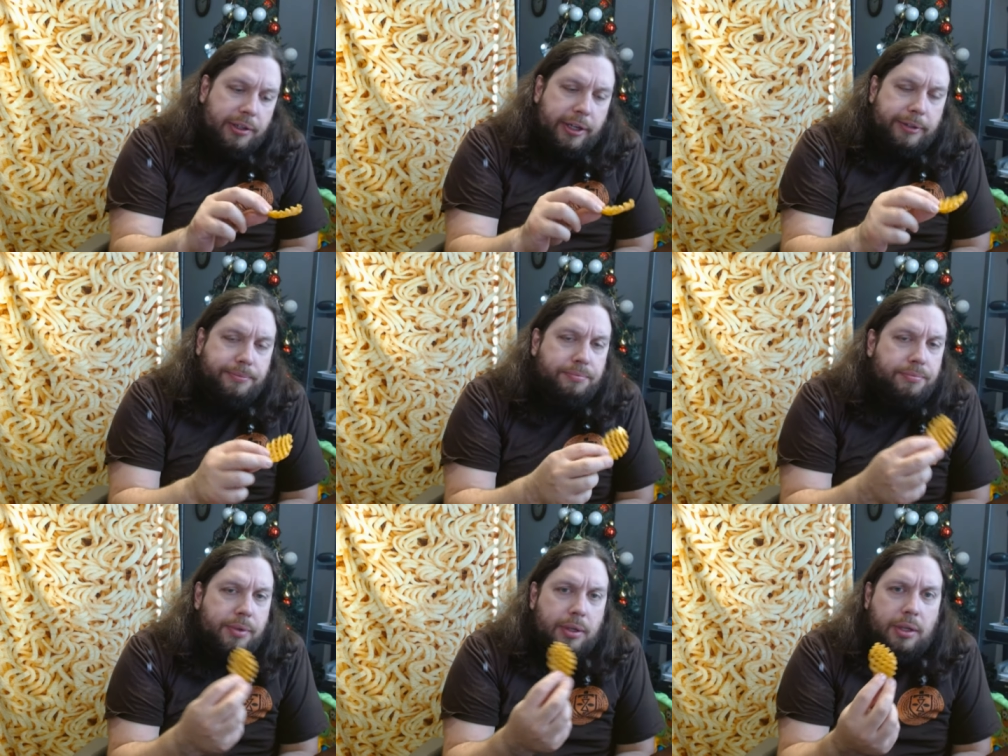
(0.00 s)
But I think
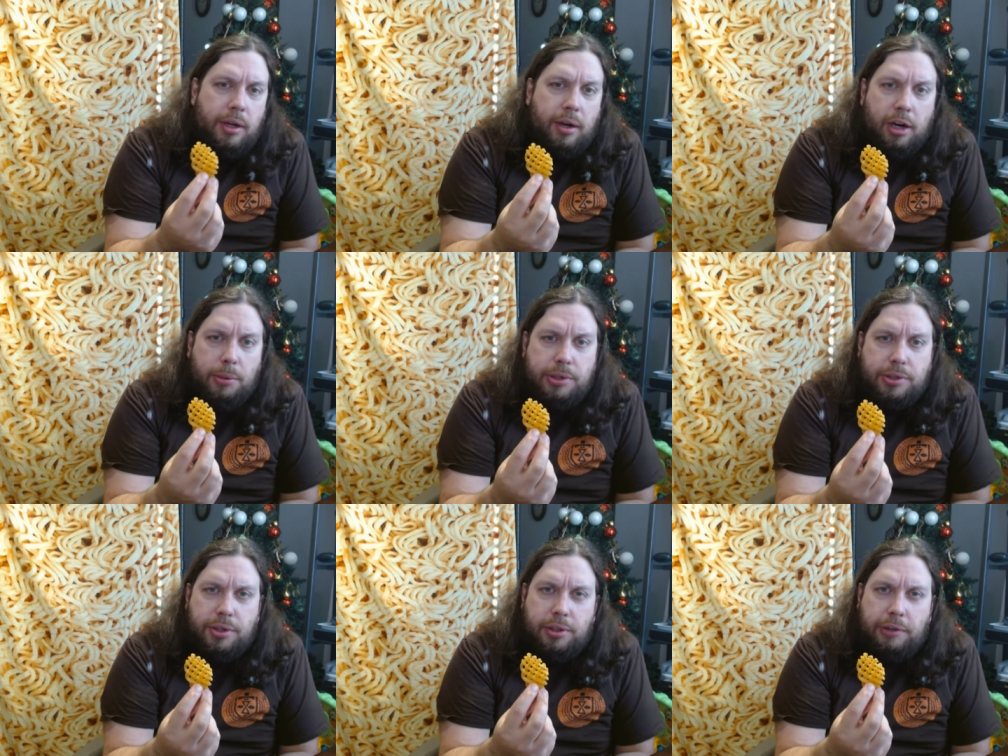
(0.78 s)
like
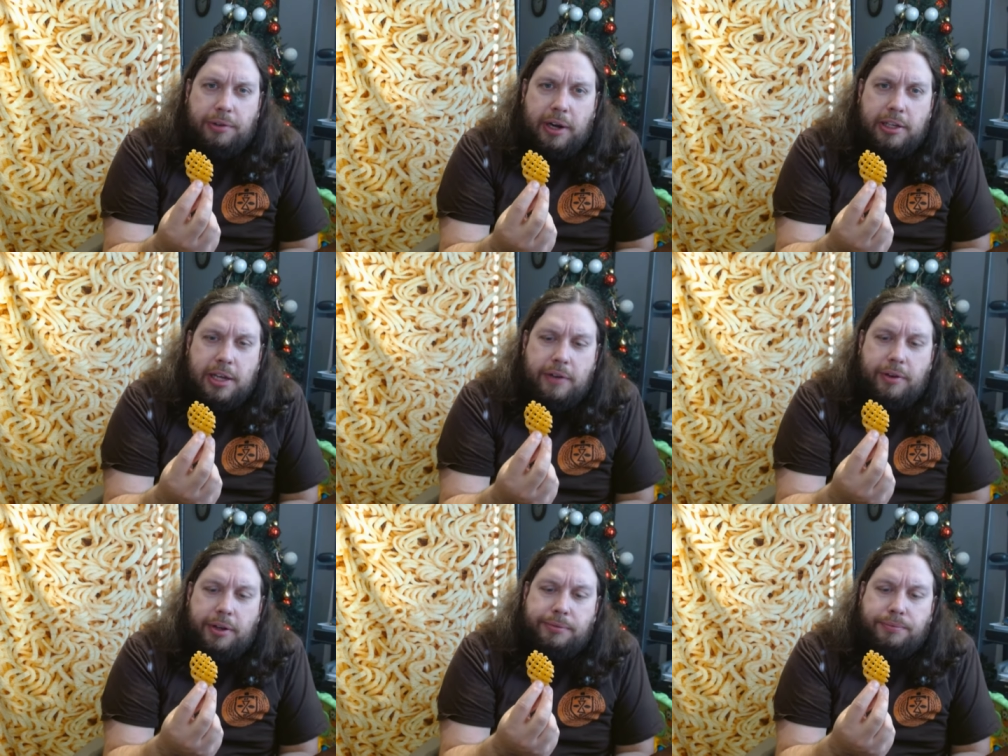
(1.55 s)
Arby's curly
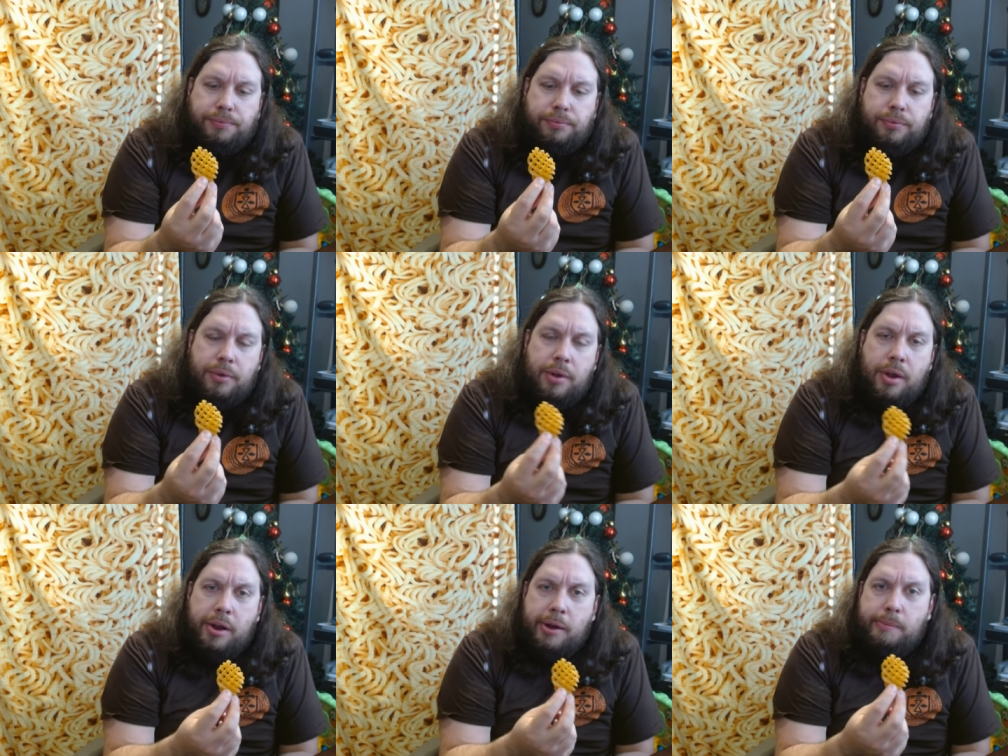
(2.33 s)
fries have a
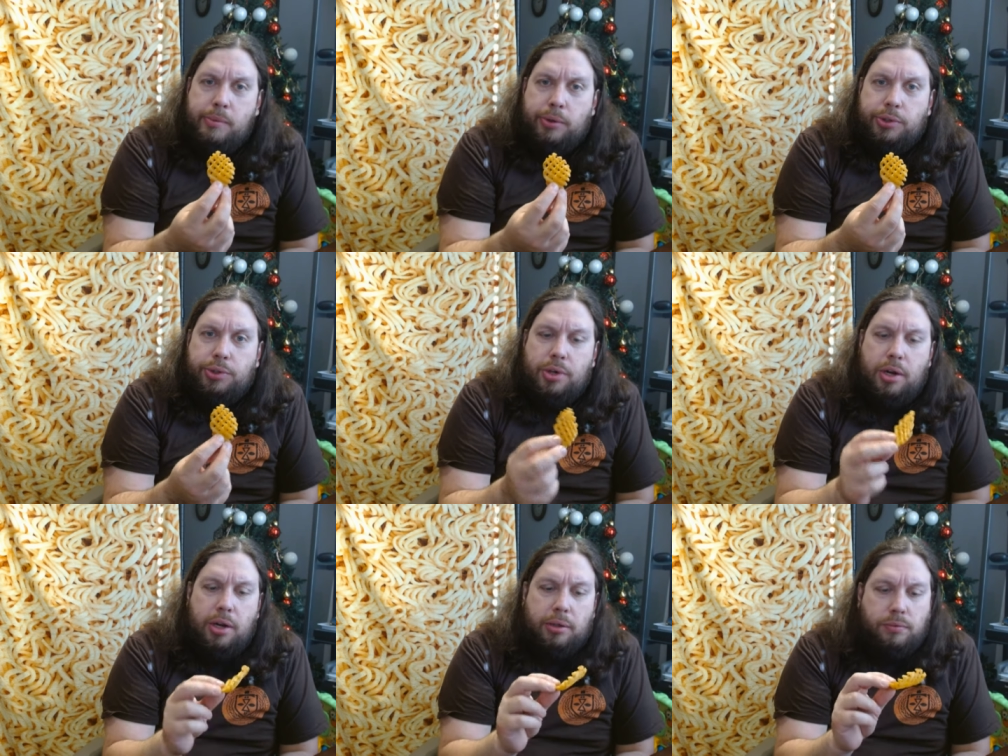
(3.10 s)

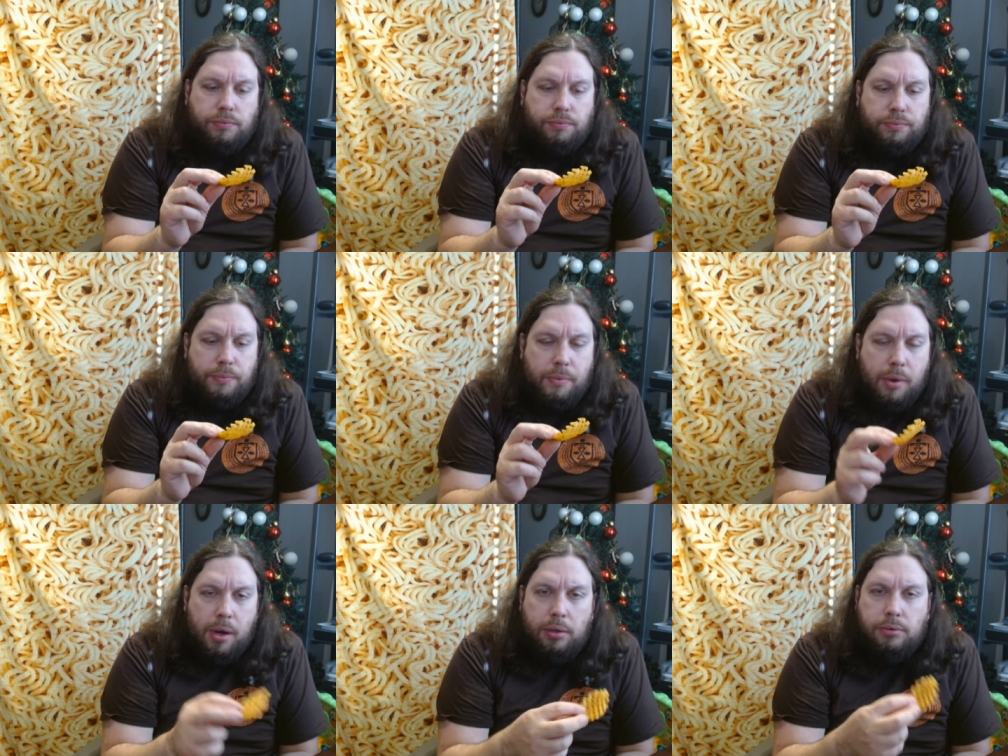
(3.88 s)
more strong
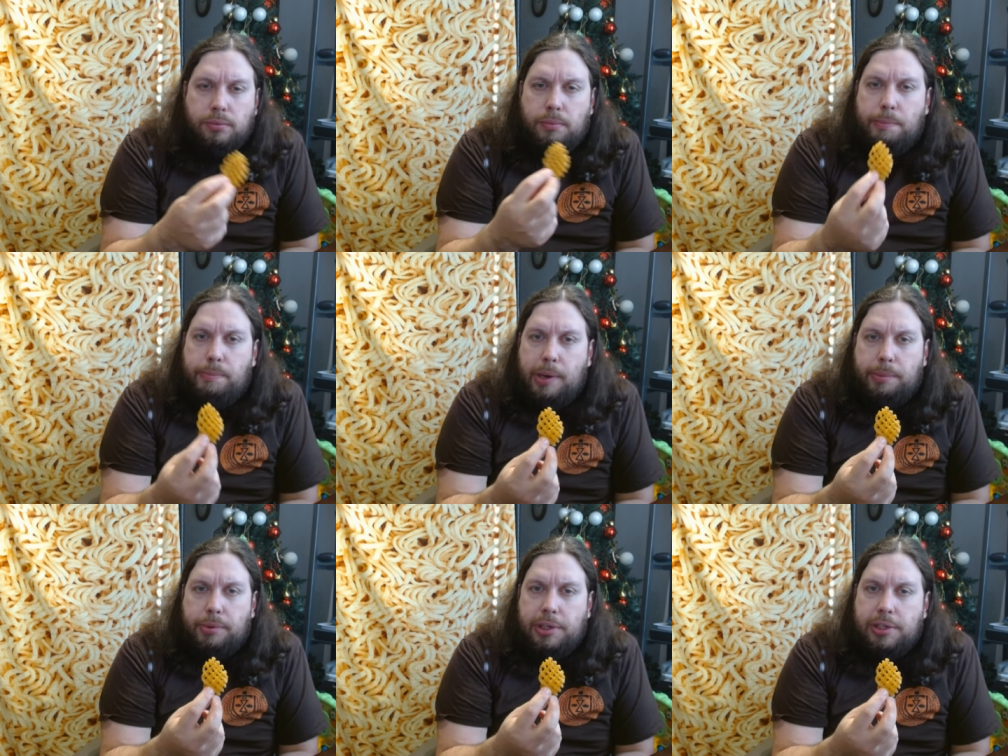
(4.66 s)

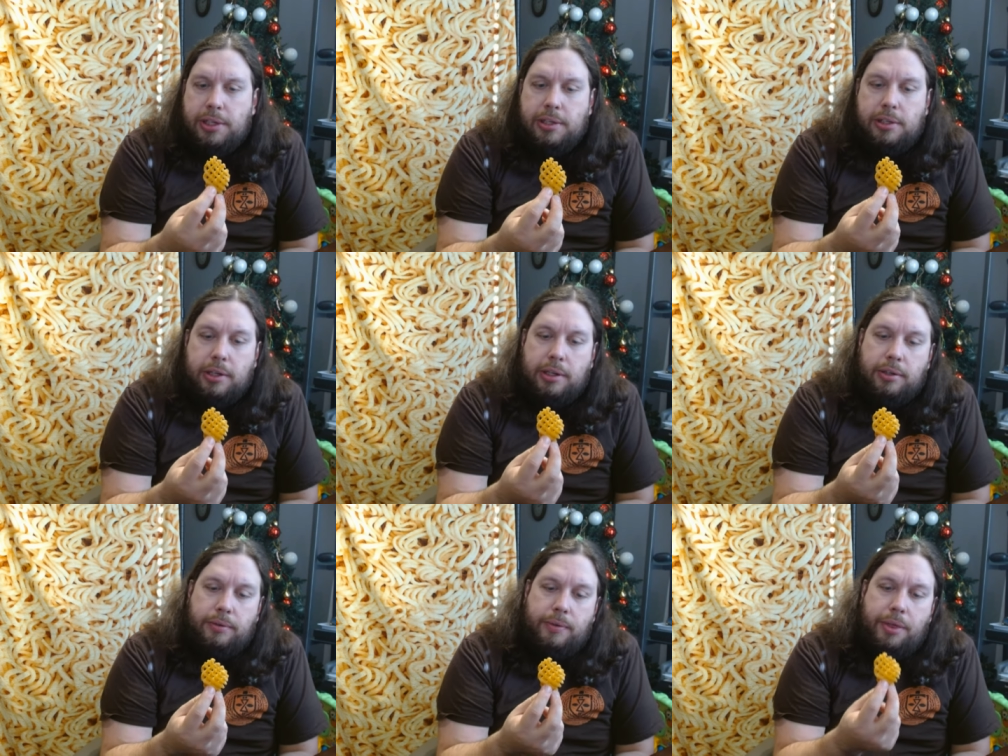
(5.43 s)
peppery
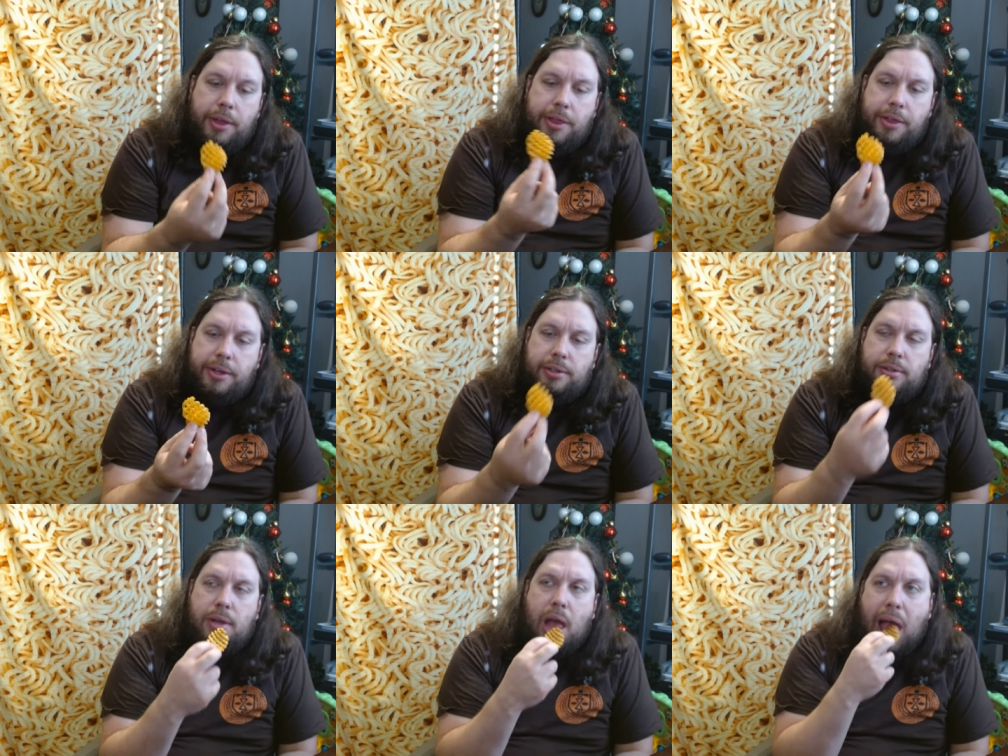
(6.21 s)
seasoning
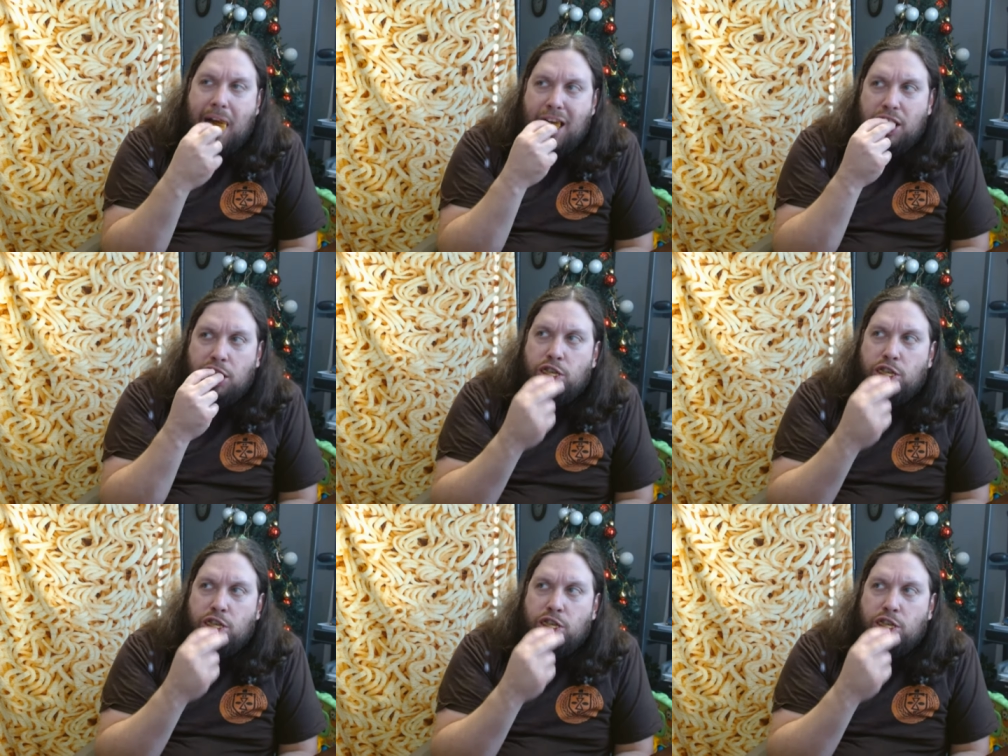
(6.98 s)
than this.